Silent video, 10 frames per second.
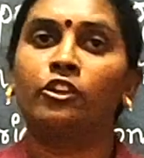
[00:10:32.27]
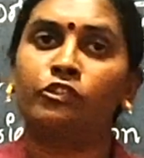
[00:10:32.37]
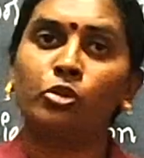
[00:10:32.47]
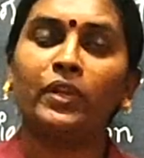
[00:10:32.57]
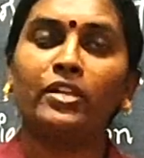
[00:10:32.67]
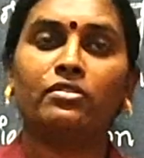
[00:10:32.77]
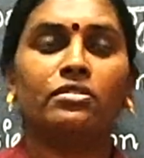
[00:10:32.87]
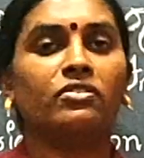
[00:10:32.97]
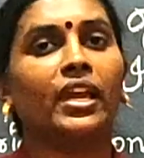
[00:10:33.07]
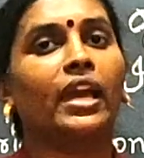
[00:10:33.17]
Few
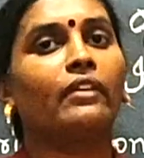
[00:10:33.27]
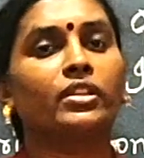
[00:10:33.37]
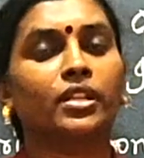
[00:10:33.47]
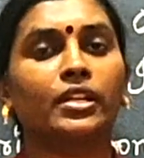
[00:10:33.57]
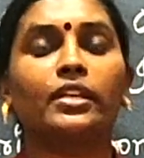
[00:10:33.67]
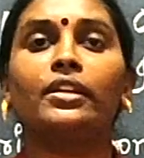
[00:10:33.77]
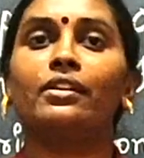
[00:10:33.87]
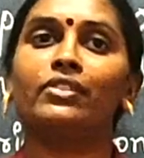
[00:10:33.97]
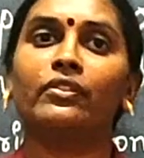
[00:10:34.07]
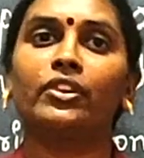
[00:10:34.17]
places we have in the India
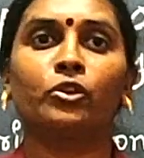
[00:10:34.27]
where we